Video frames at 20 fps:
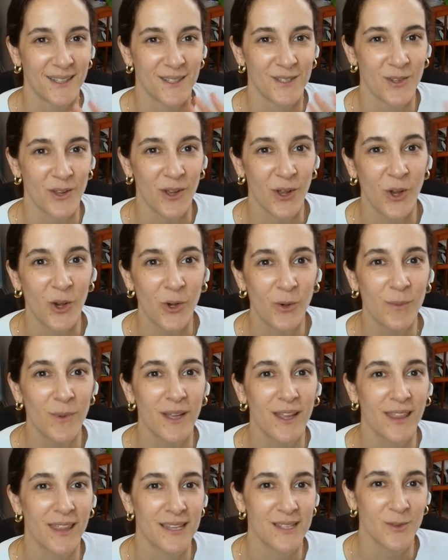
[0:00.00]
So I
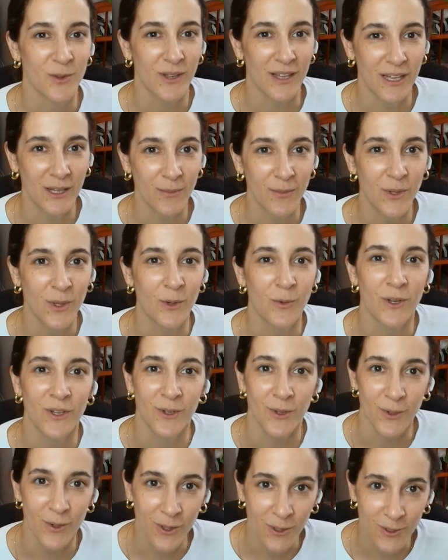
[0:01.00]
hope this will help you when you're